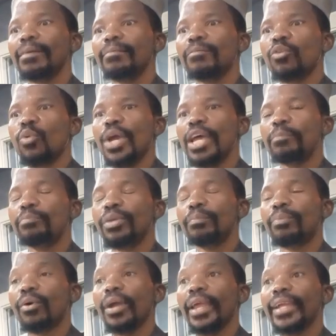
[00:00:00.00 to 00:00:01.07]
where
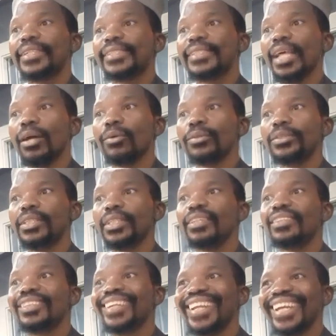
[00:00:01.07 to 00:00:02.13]
people excelled
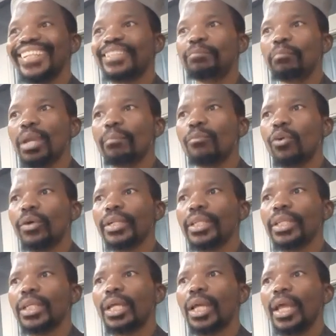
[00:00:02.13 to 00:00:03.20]
in great
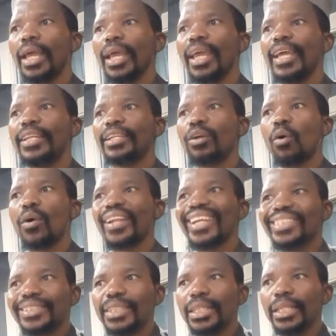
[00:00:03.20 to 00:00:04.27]
memory and
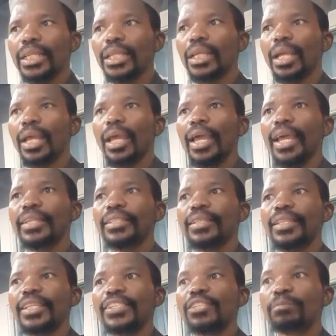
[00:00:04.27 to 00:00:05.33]
oratory. And
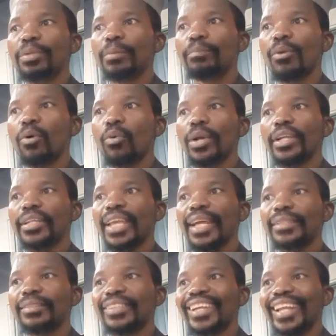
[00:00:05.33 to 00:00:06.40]
these people were
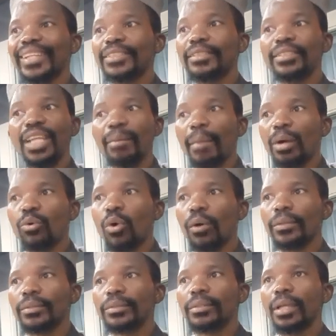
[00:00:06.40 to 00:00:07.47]
great
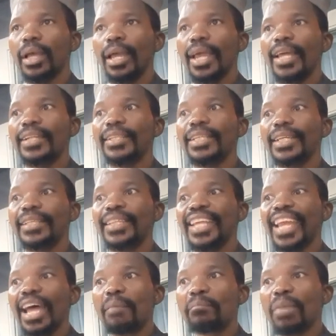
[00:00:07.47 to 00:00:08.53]
demagogues. And
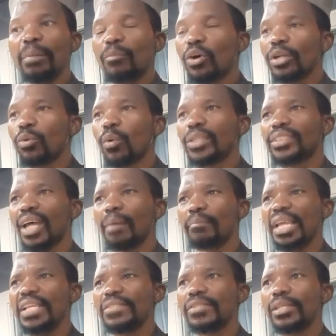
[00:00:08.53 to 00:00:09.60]
their memory was
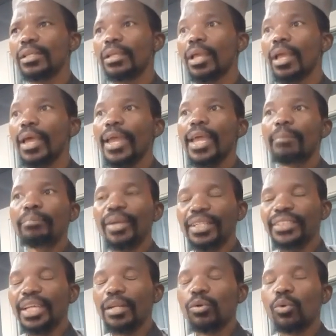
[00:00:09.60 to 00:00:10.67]
amazing. A
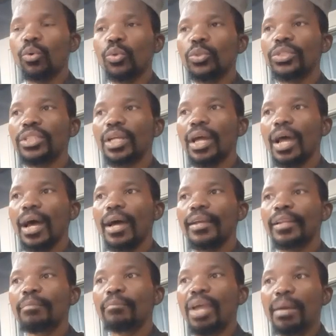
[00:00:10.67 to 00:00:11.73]
person could
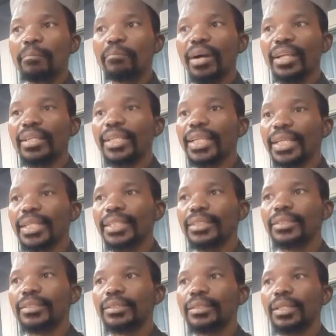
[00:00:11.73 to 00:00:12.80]
remember
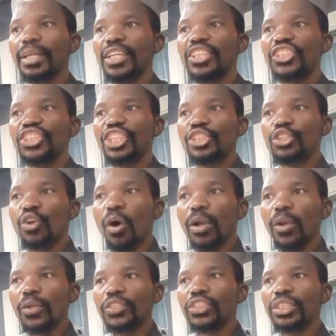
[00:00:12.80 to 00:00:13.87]
his
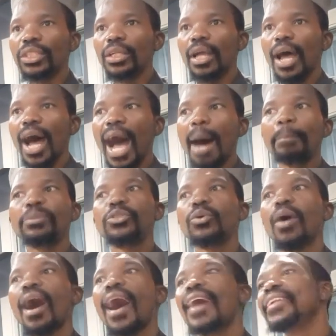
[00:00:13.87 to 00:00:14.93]
genealogy up to
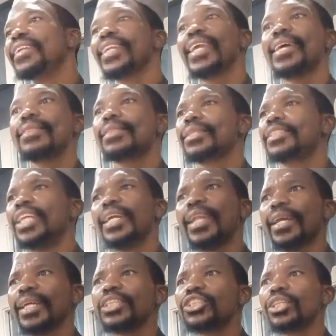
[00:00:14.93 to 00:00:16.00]
100th
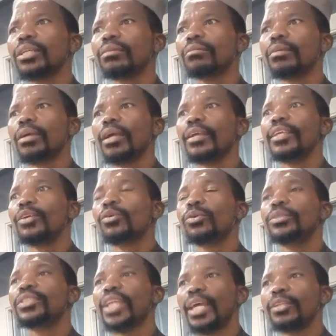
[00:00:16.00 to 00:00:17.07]
generation. He
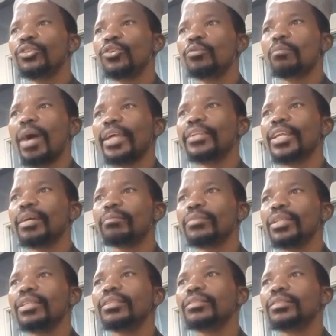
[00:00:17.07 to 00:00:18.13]
could tell you, my name
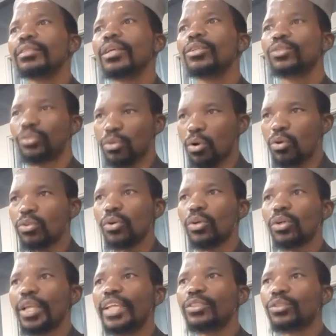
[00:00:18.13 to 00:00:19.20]
is so
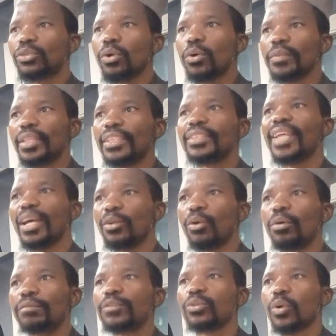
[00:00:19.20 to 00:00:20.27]
and so, the son
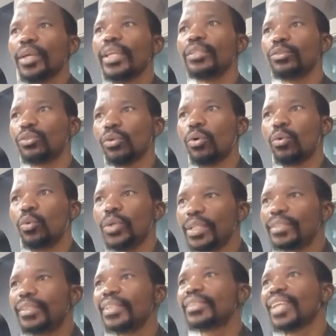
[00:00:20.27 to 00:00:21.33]
of so and so, who
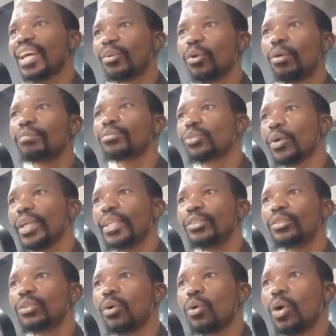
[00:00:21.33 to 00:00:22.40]
is the son of so and
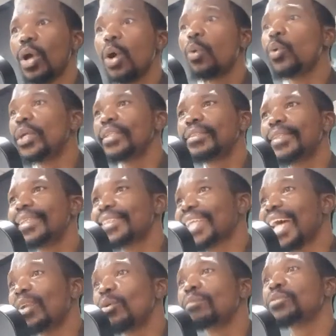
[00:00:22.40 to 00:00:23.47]
so, who is the
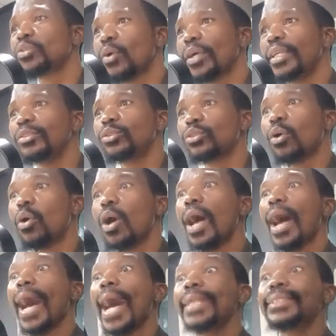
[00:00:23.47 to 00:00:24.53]
son of so and so,
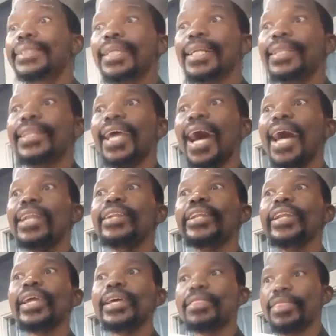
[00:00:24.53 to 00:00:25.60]
until the
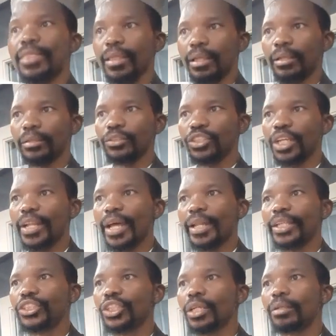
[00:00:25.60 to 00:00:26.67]
100th
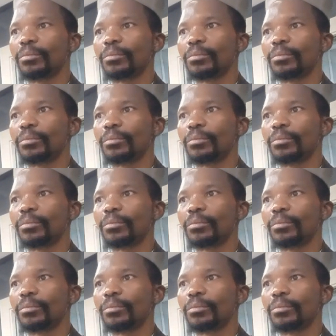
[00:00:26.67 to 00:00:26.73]
generation